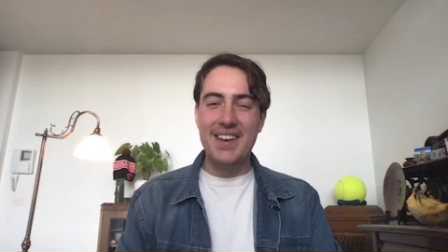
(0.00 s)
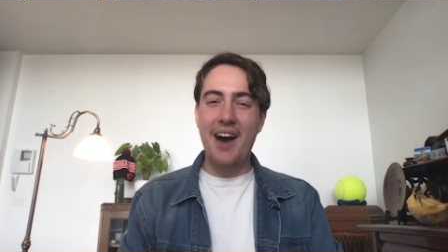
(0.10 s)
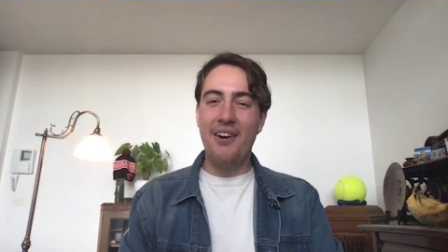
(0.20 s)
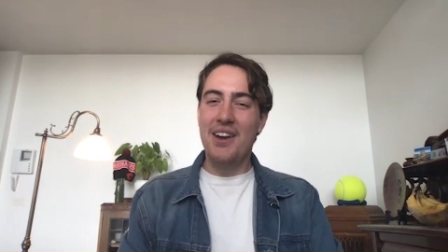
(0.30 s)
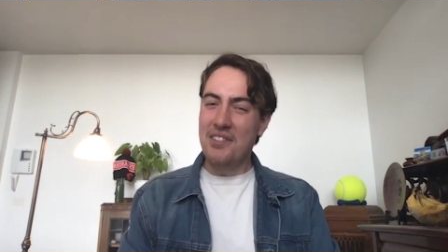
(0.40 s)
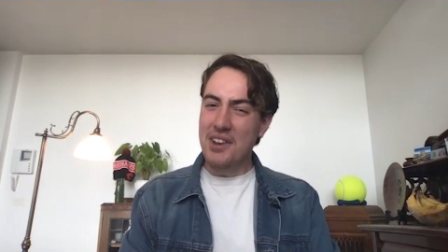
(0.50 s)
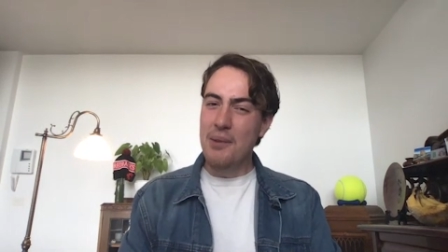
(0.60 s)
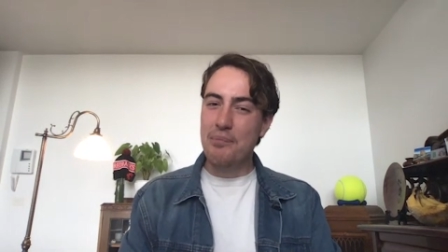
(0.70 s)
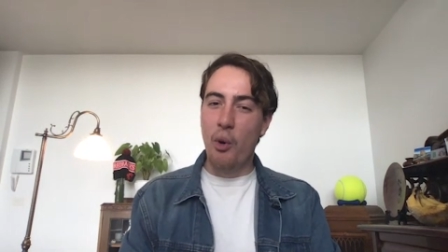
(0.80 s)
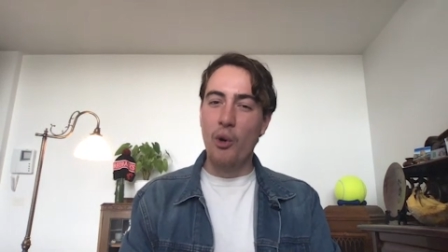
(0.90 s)
Now, is it
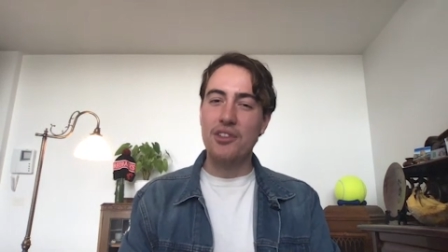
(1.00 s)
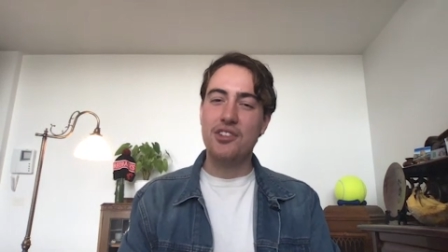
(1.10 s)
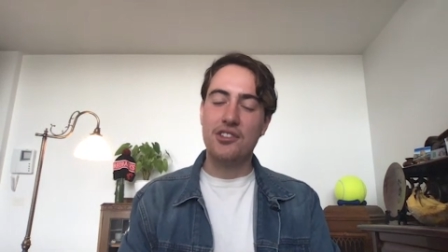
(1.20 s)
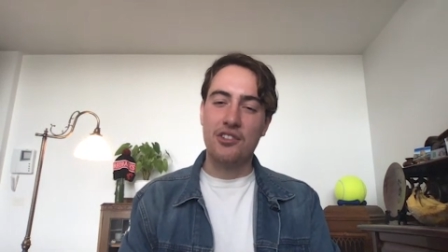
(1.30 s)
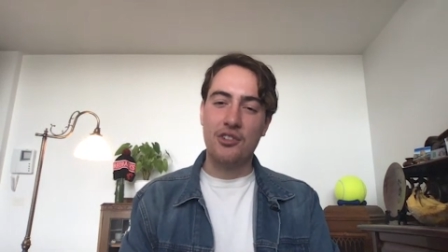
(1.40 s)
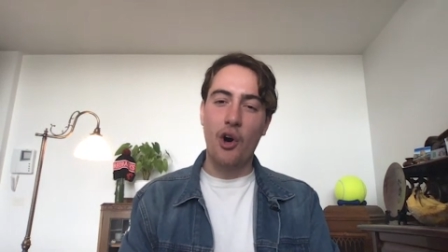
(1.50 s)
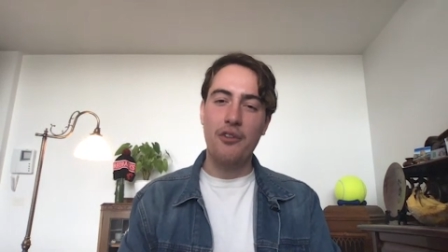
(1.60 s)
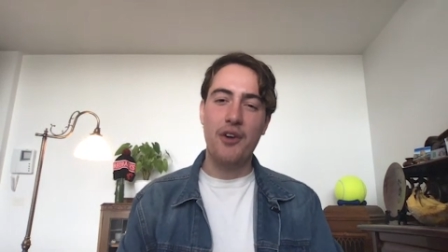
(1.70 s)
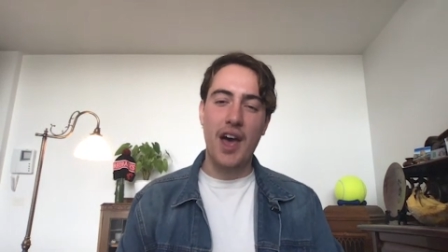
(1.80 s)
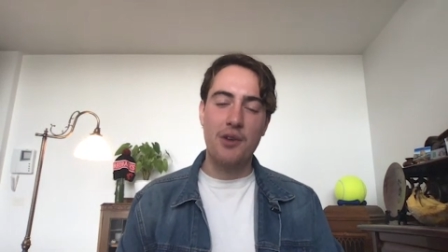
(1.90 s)
important to
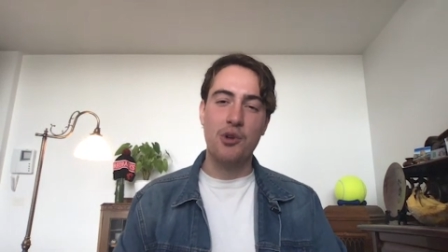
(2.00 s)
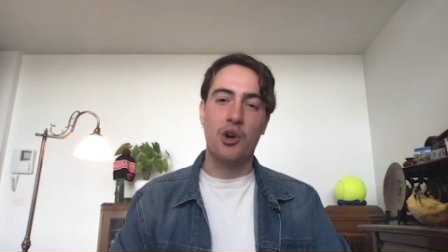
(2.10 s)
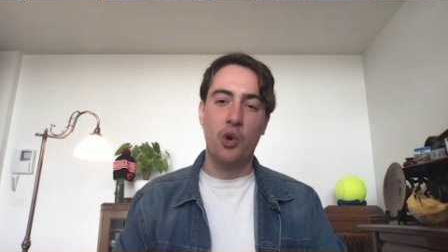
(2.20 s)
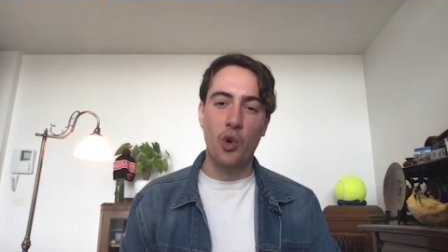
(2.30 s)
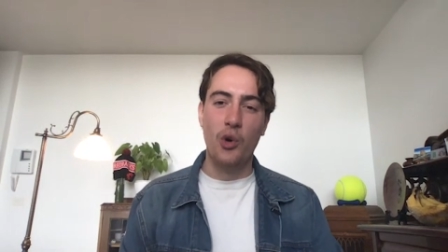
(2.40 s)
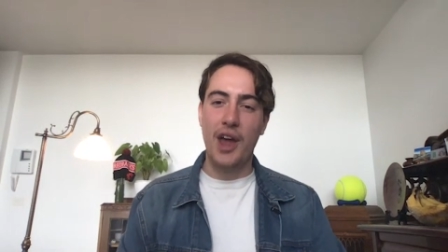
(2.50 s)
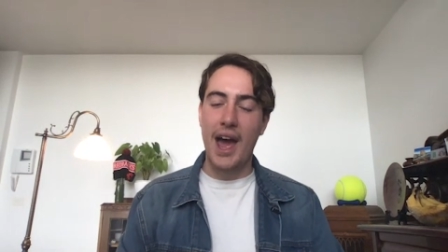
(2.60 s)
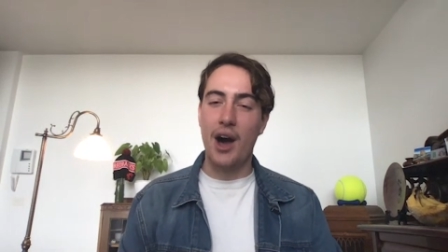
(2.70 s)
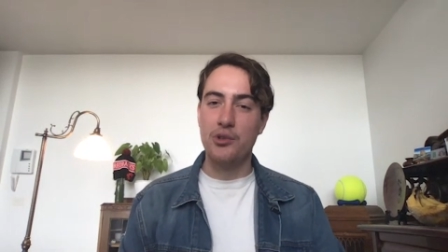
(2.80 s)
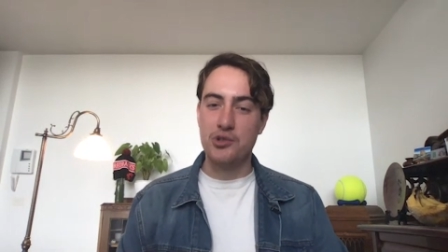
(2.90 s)
decipher and record
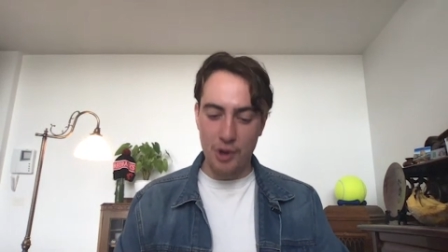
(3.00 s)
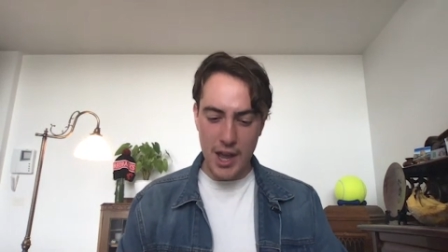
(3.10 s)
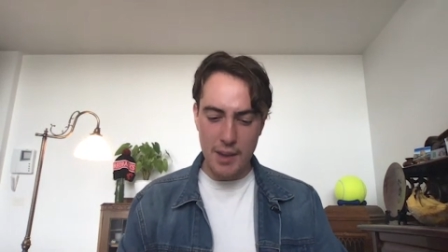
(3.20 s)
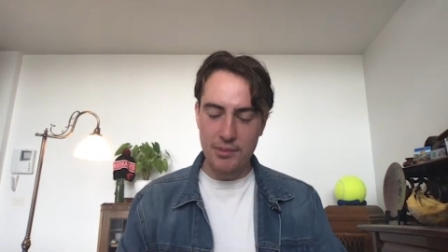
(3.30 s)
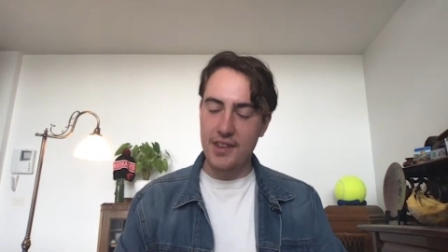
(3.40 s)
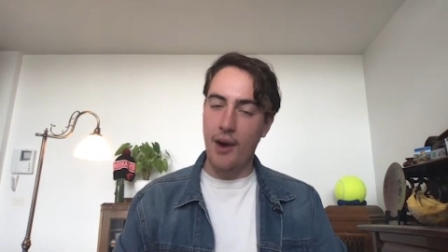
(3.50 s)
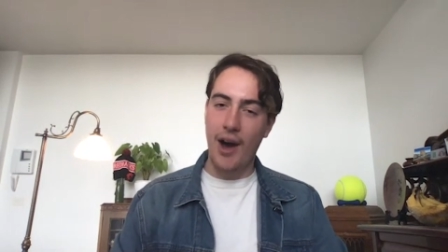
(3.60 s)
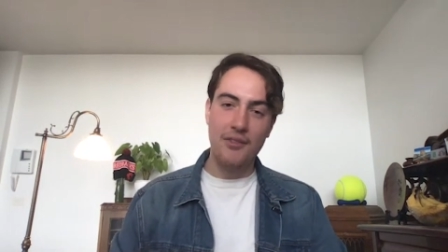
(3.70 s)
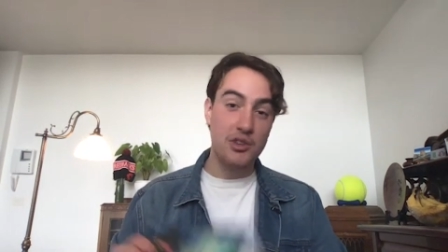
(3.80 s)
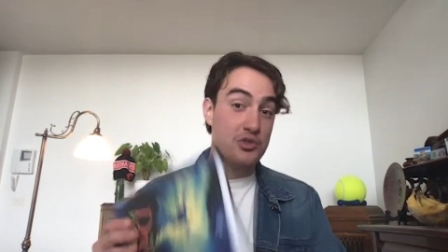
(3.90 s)
our dreams? Now, I
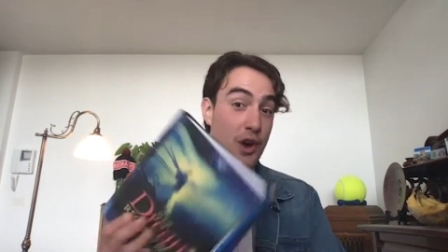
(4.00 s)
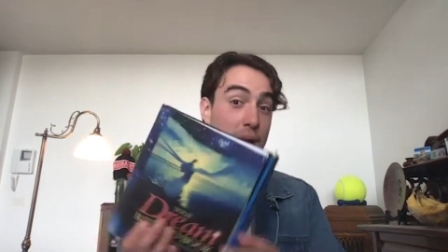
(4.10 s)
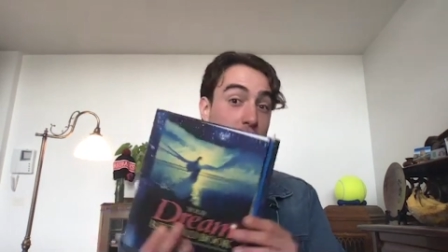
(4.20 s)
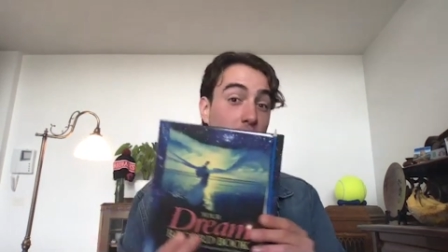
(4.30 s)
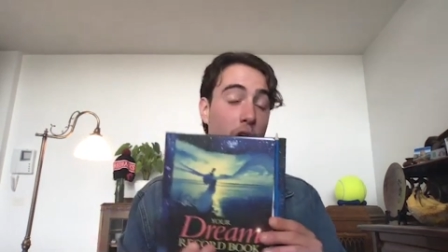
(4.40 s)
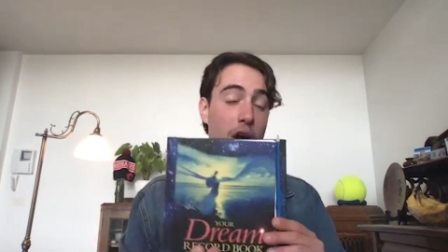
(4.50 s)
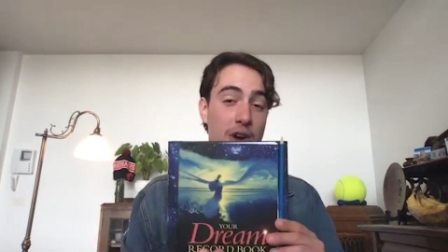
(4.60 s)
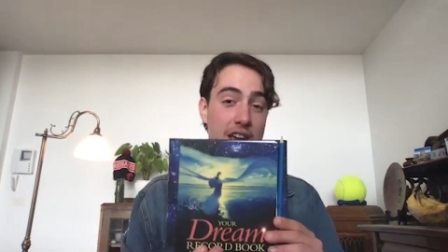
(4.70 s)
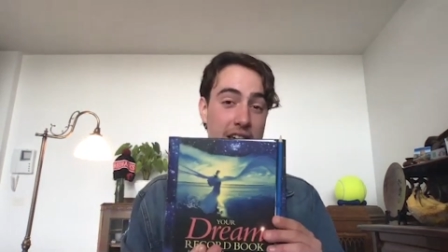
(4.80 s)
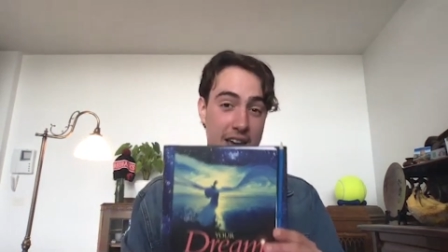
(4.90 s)
have a dream
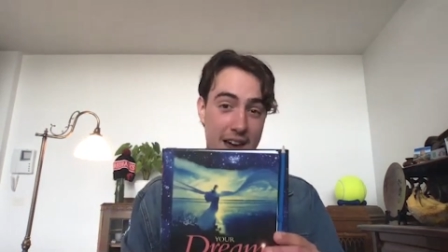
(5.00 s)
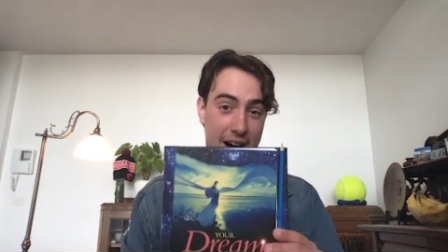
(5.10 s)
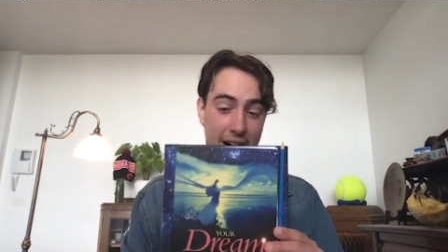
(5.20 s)
diary here.